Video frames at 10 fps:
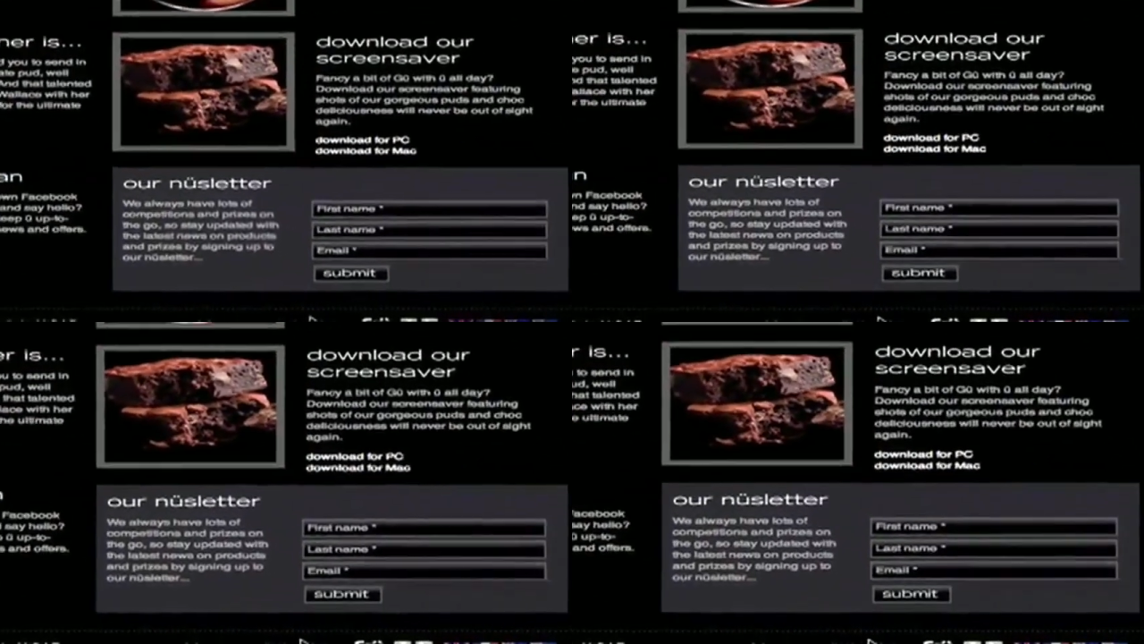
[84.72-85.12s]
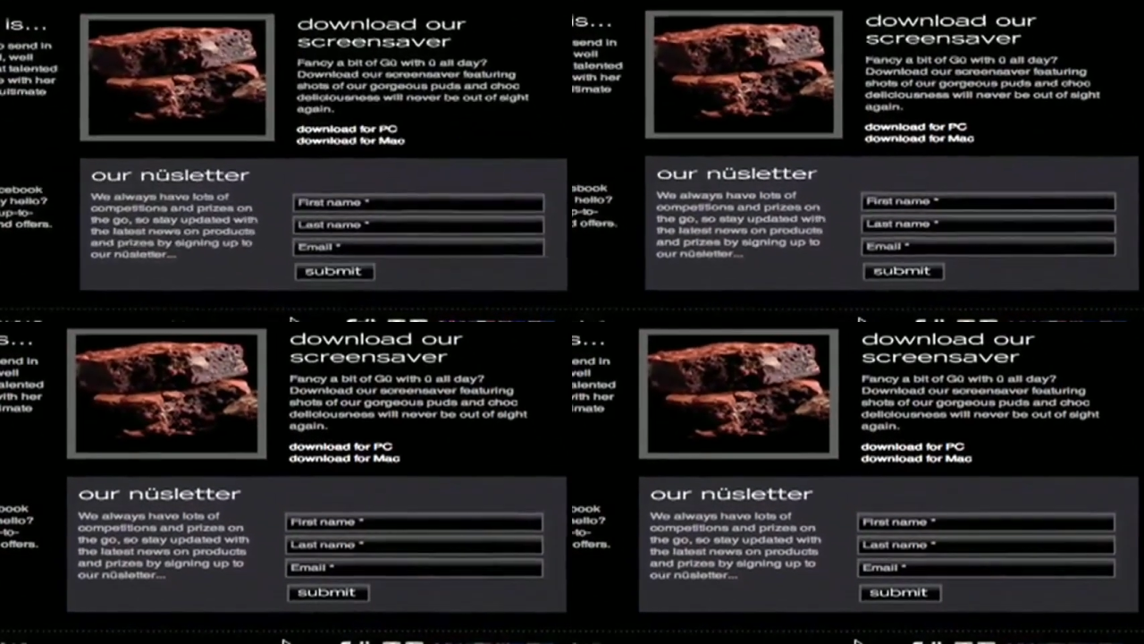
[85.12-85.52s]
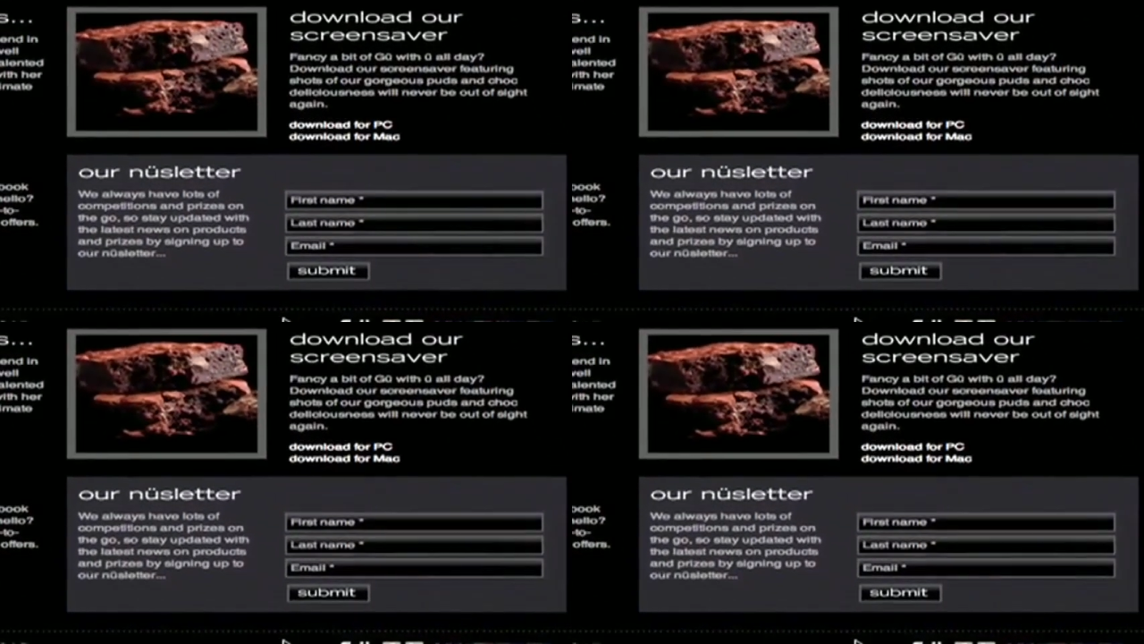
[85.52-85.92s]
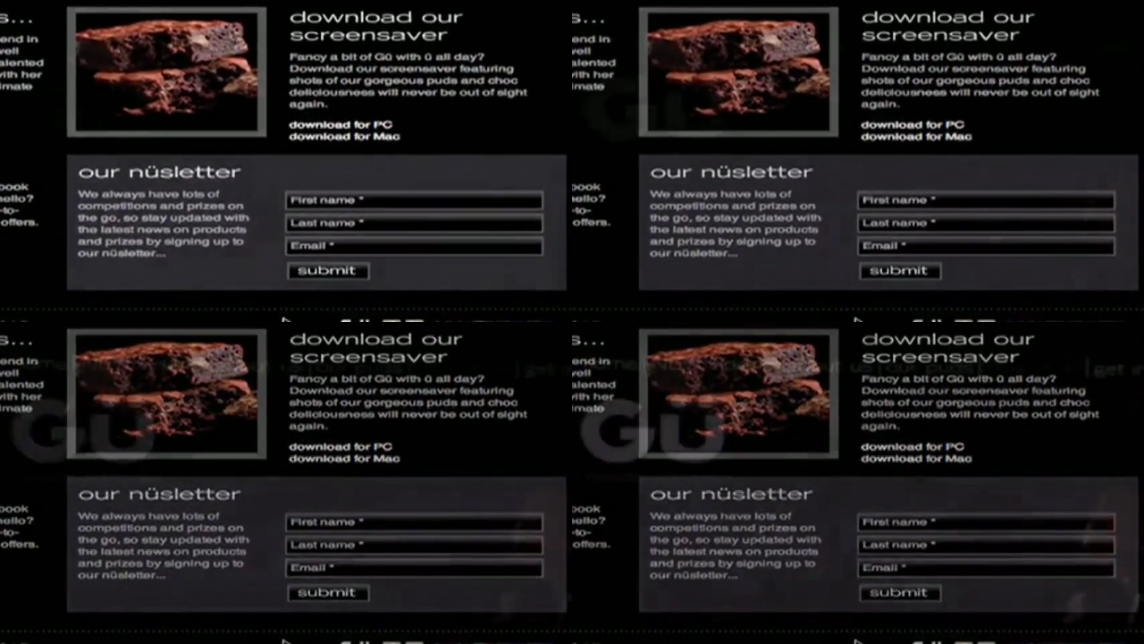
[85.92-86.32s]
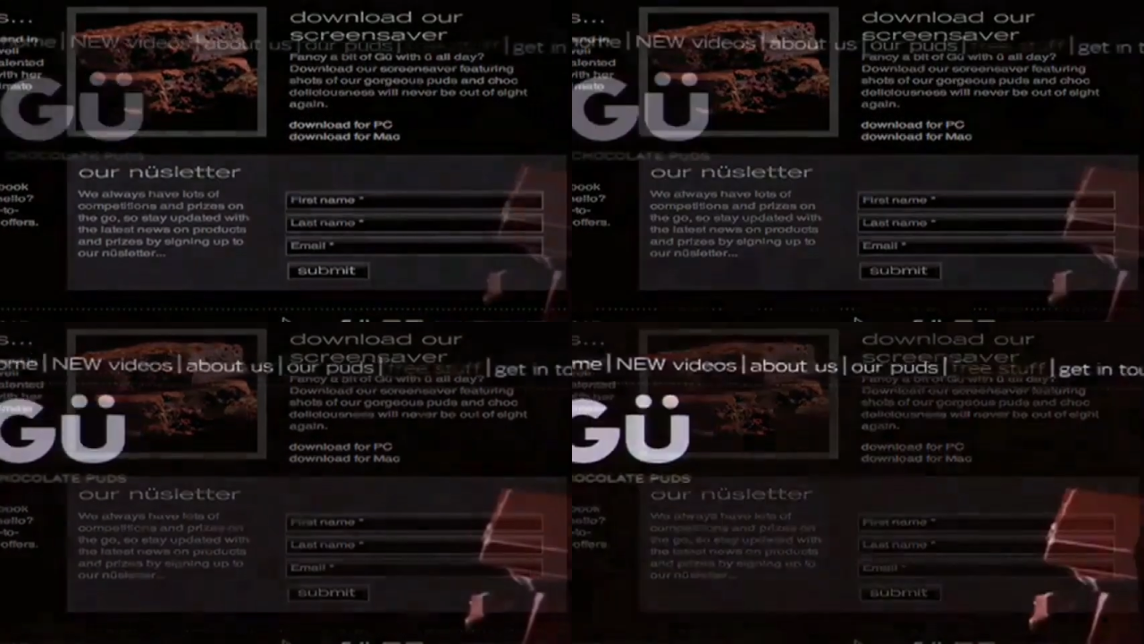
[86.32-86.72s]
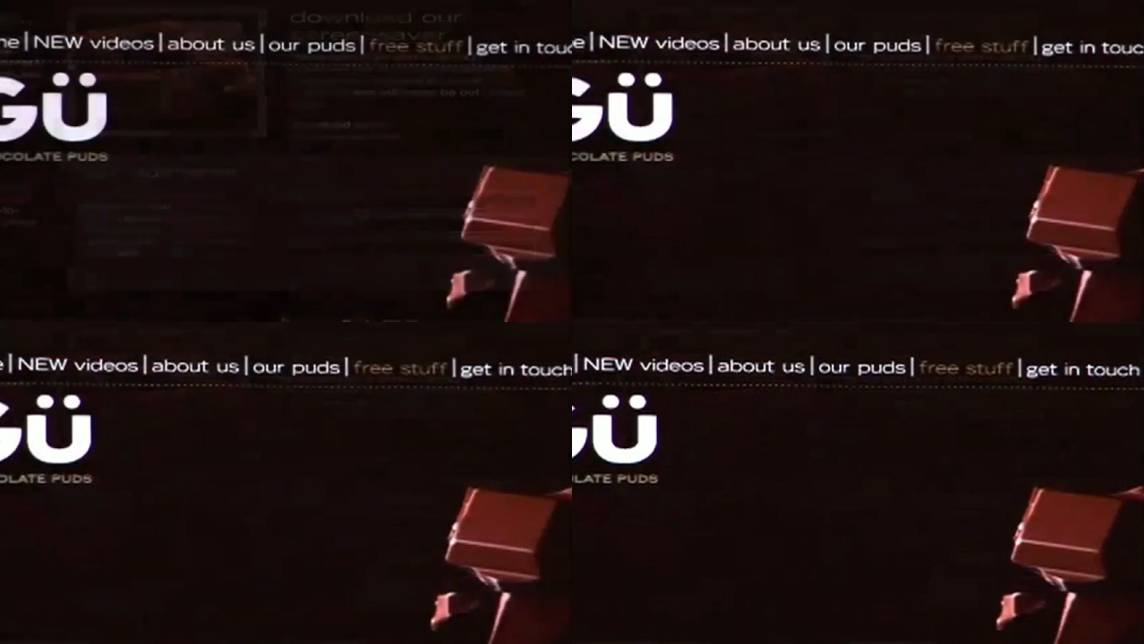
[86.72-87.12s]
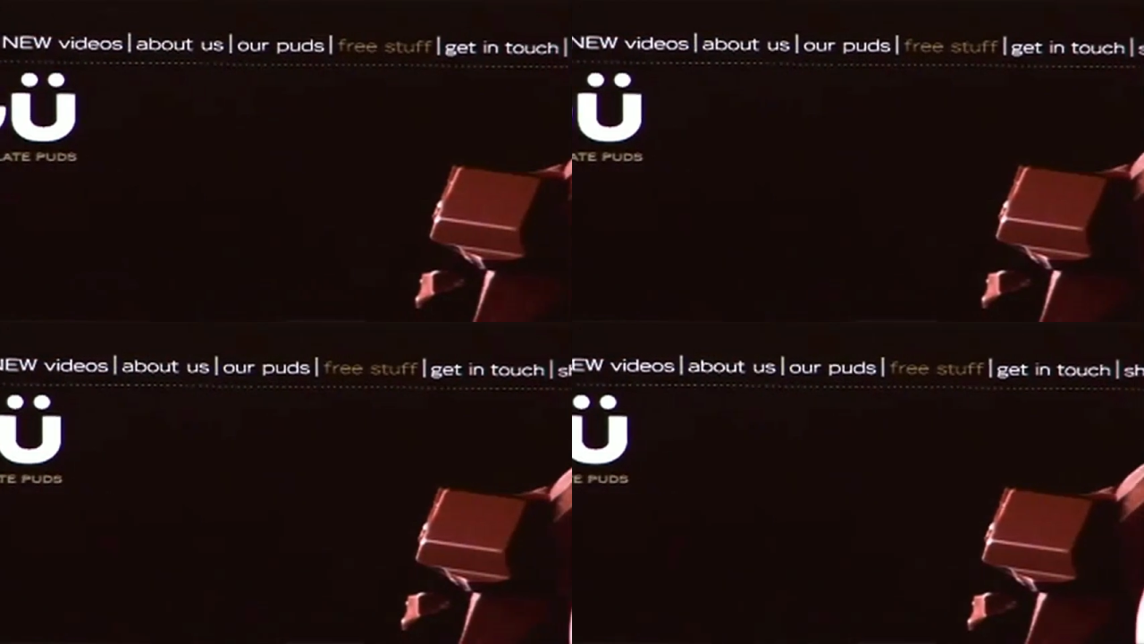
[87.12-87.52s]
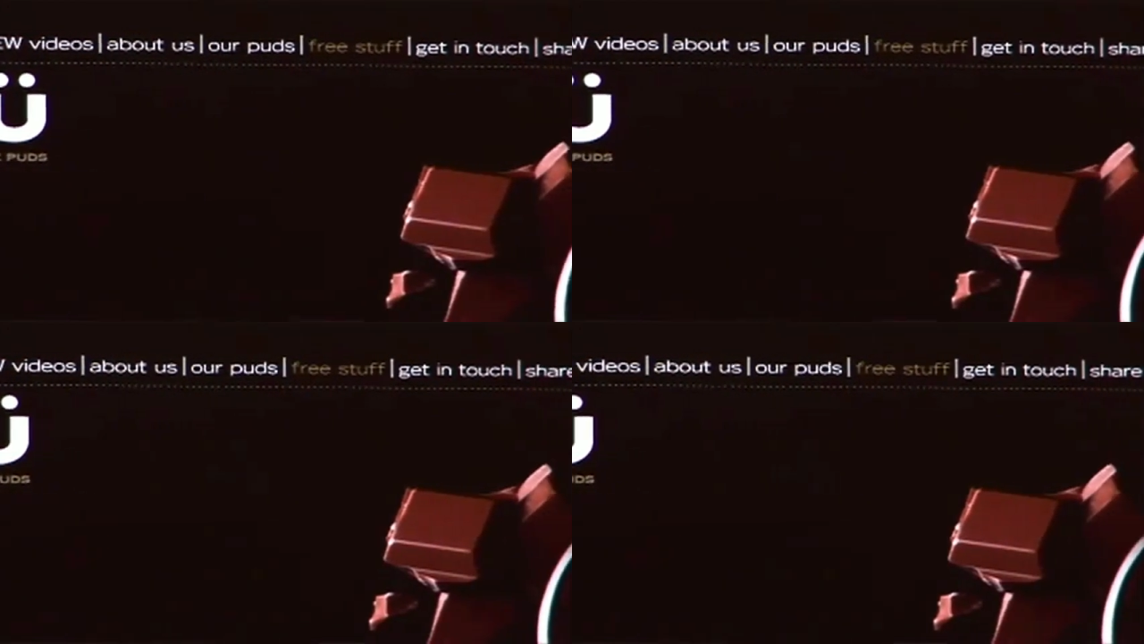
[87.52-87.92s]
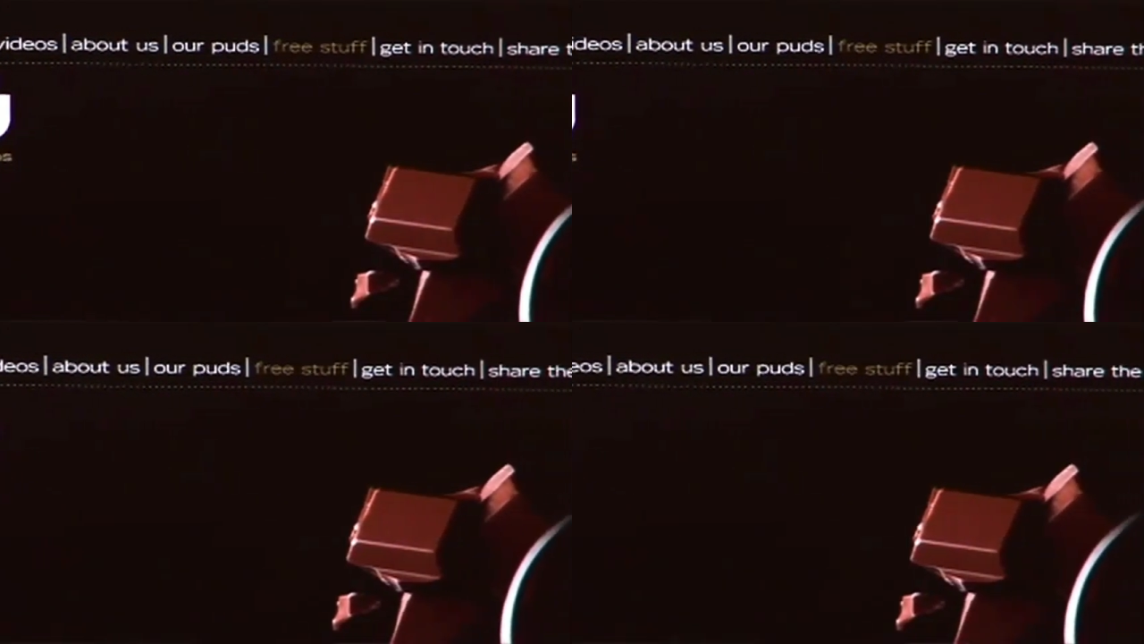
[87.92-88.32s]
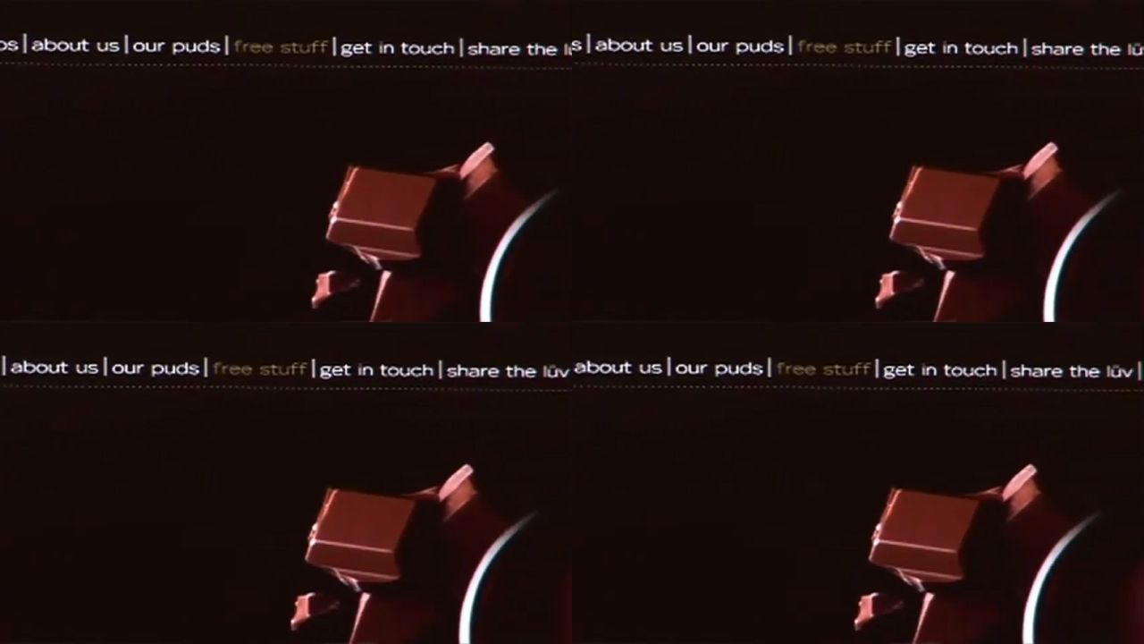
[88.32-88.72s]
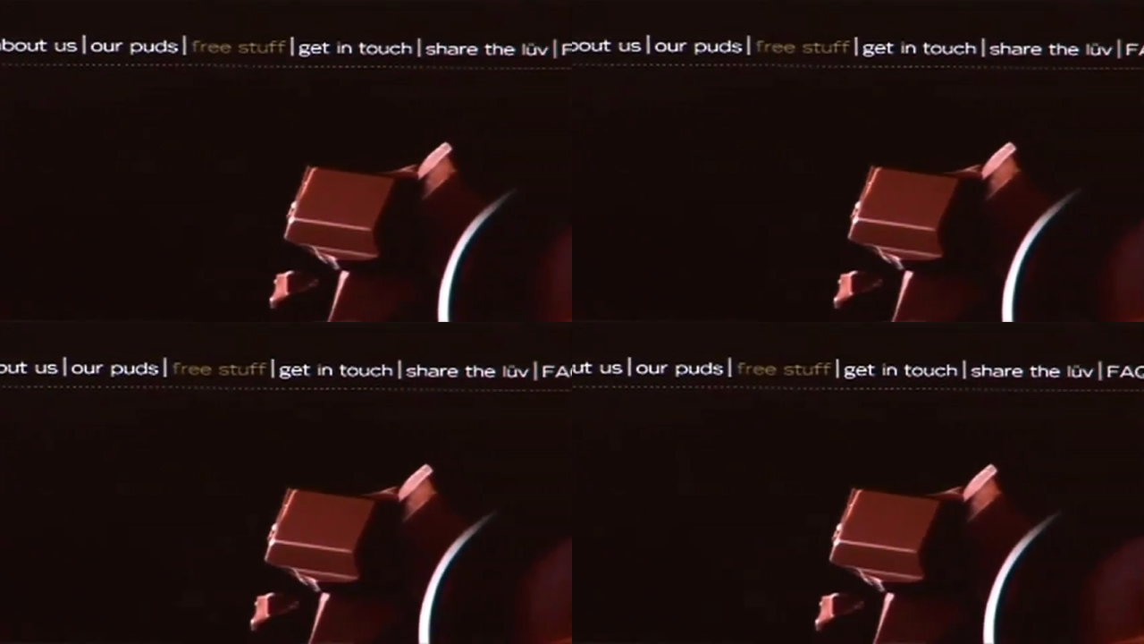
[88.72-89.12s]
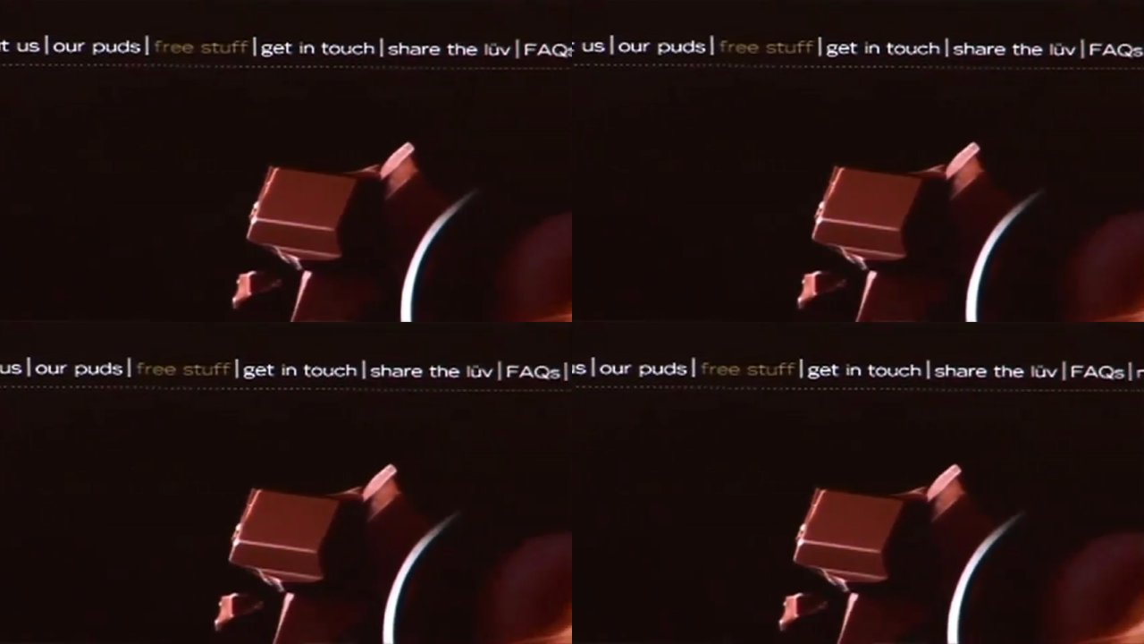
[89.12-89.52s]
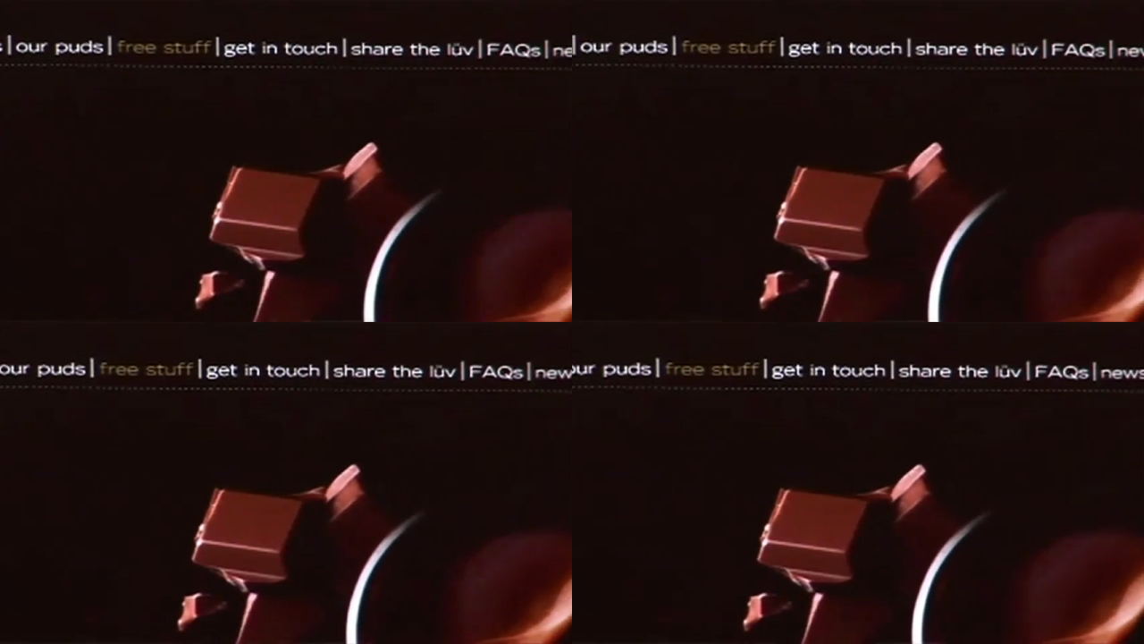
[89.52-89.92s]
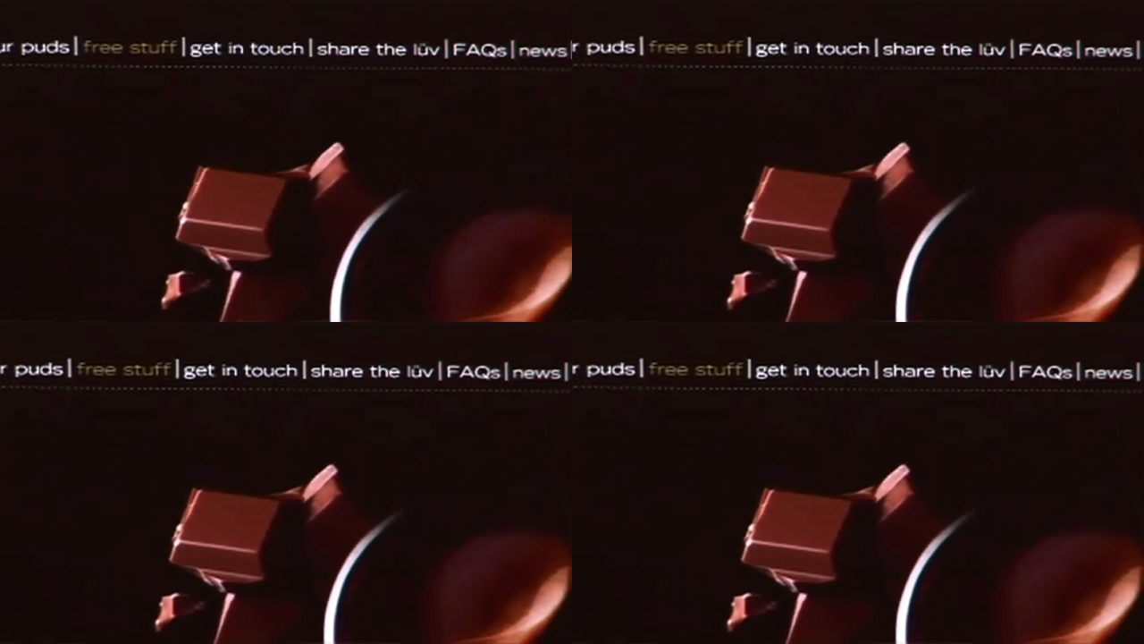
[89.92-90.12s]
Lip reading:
(no speaker visible)